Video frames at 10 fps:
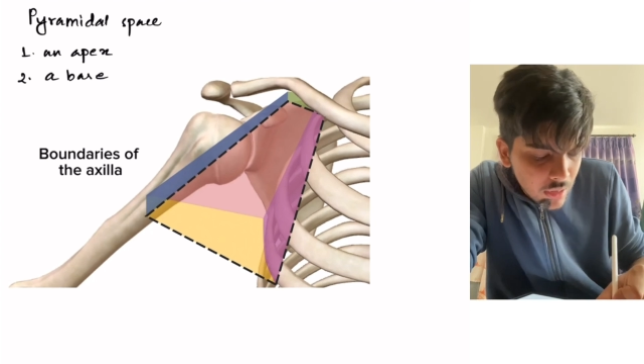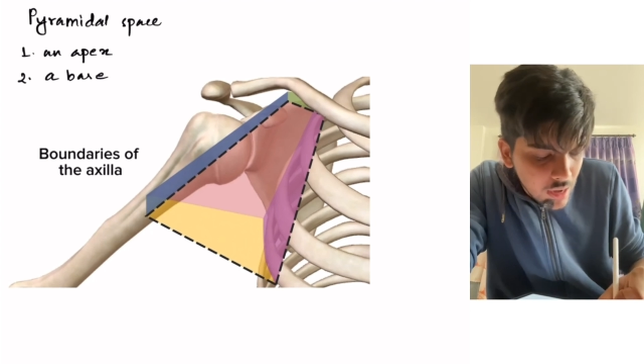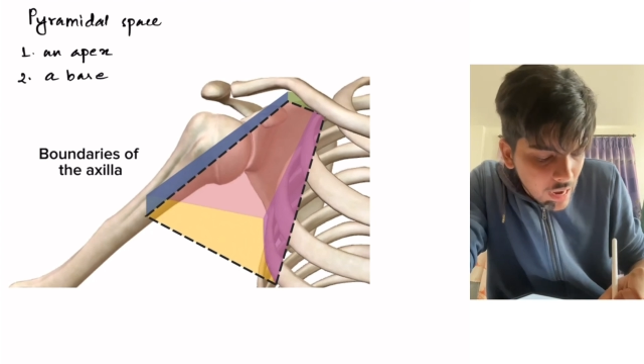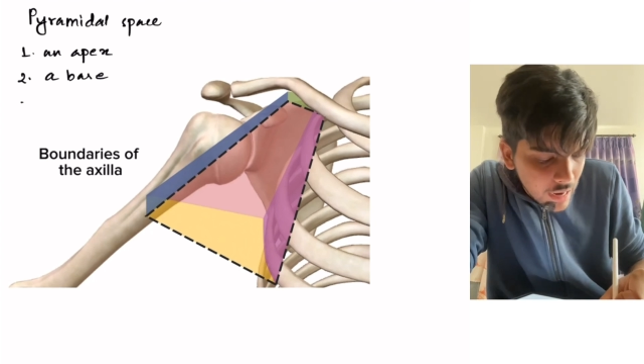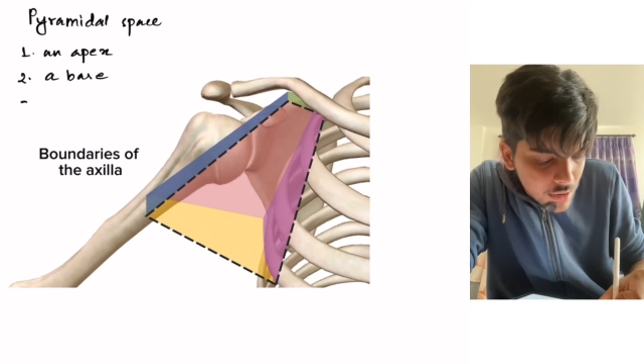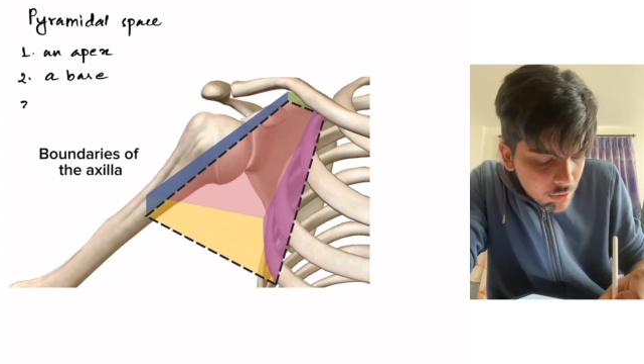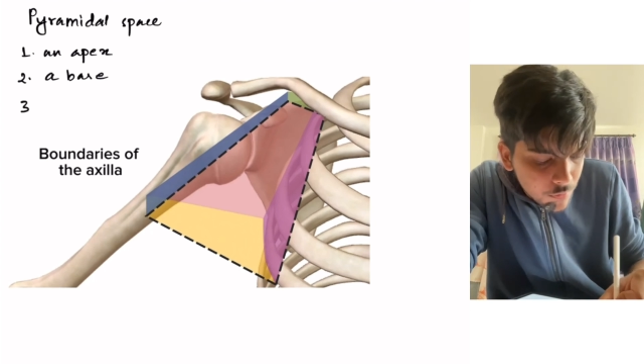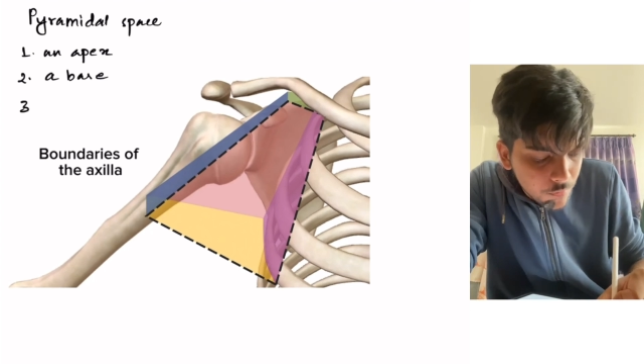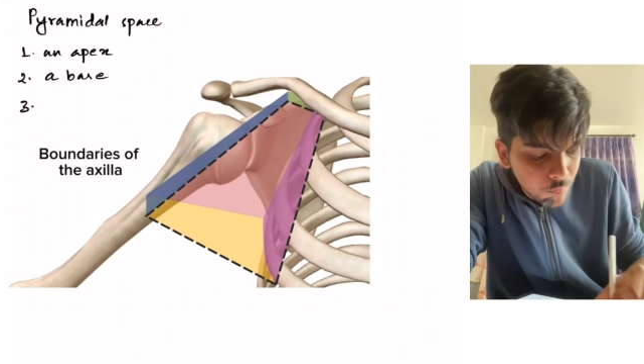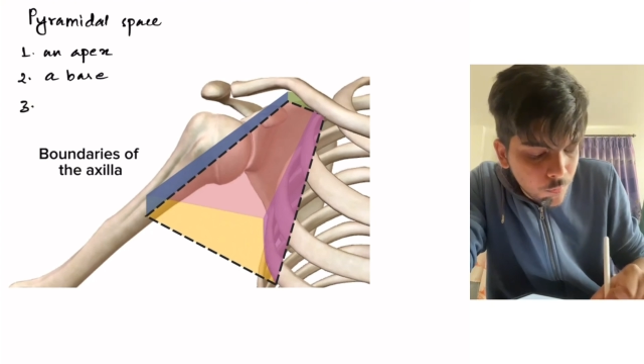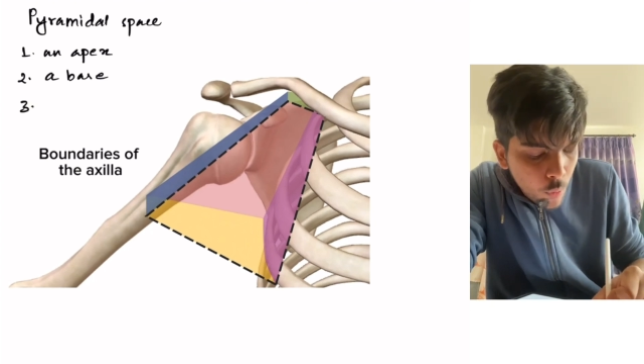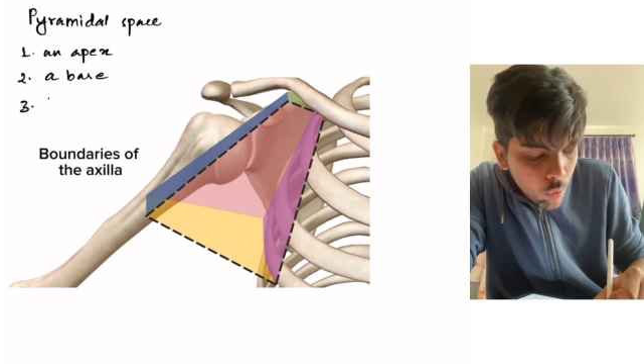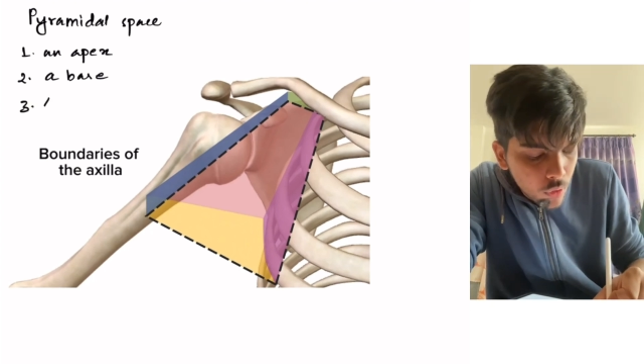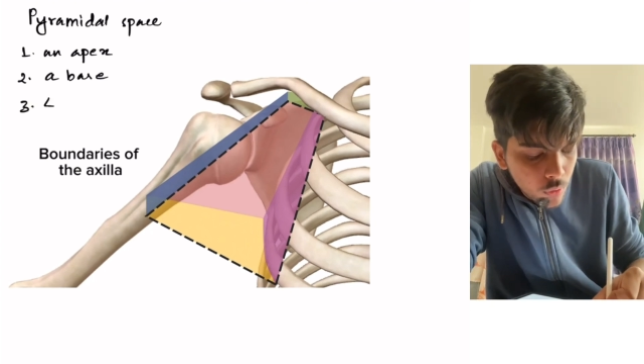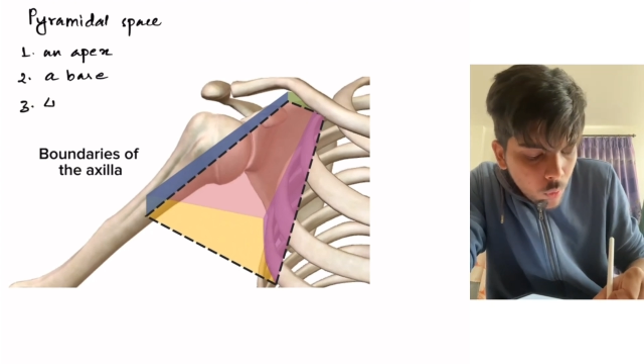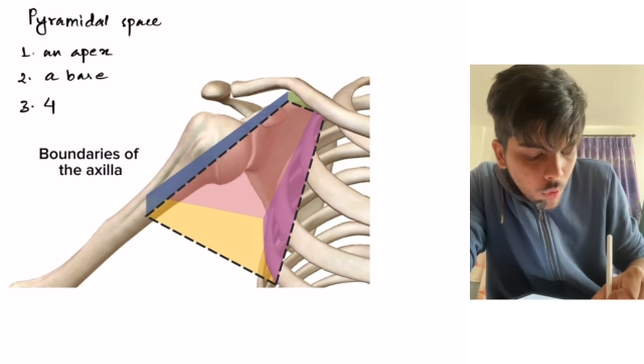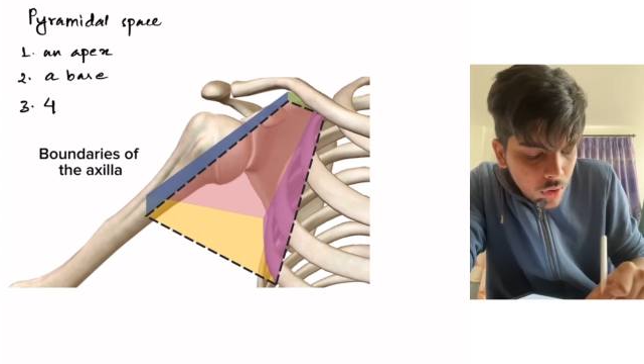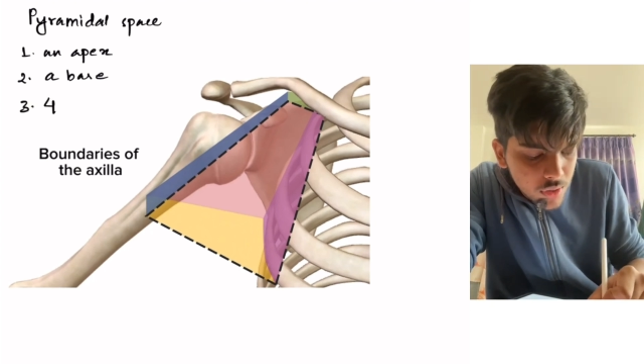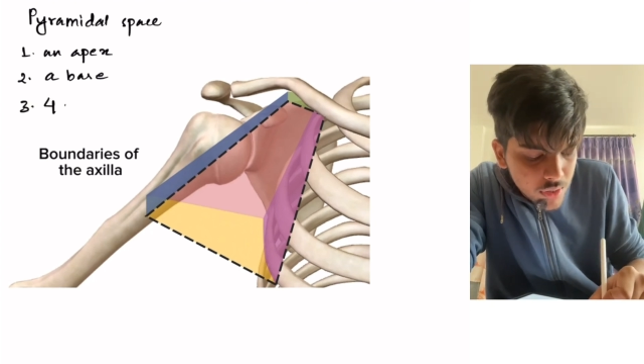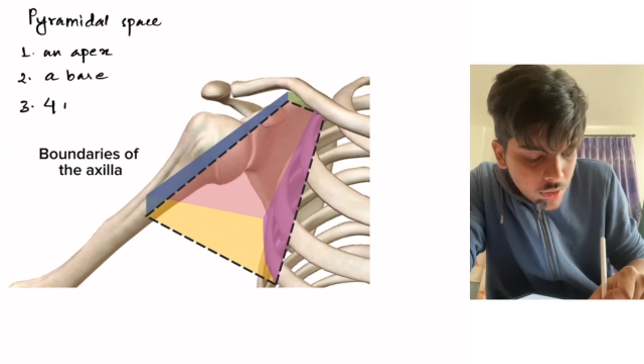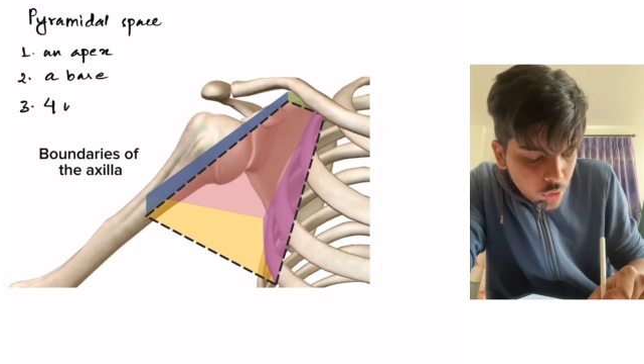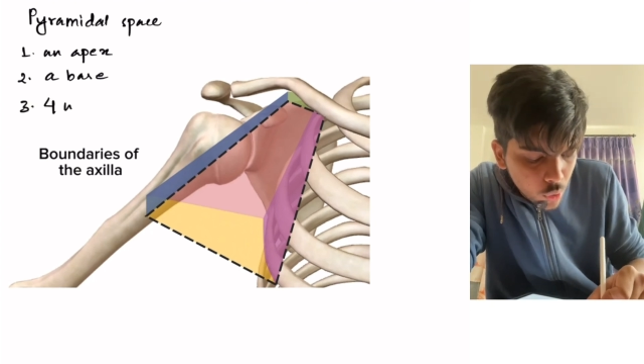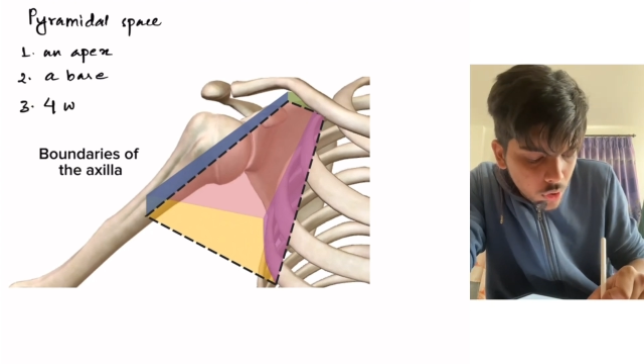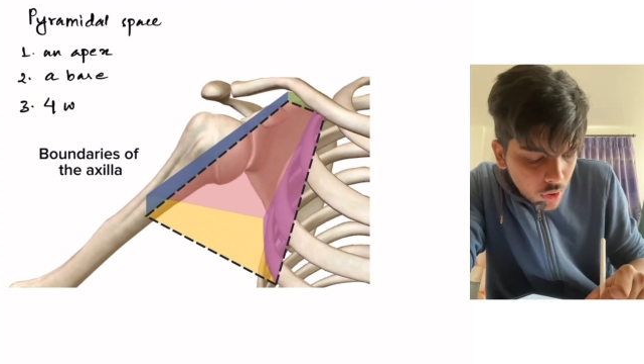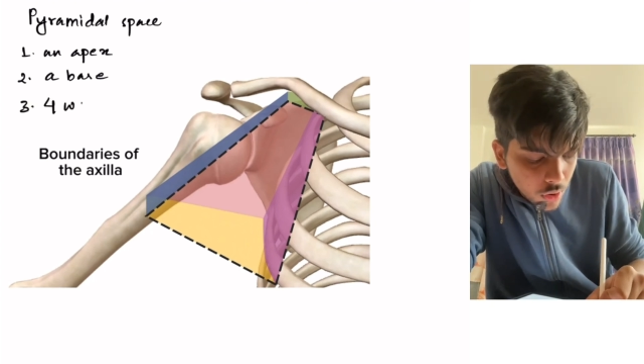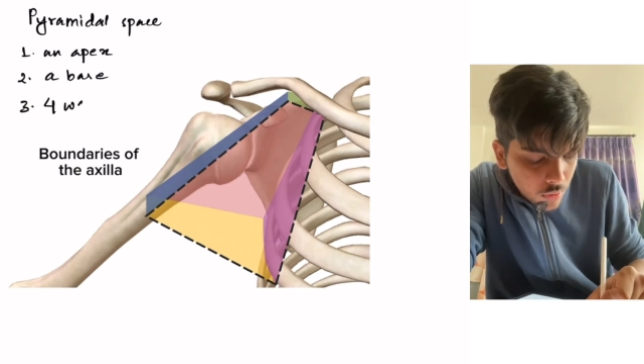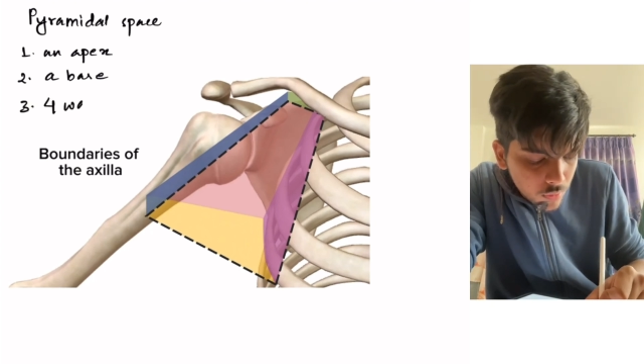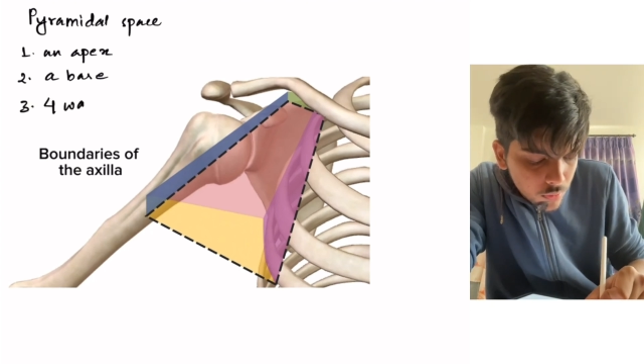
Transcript: and 4 walls in total,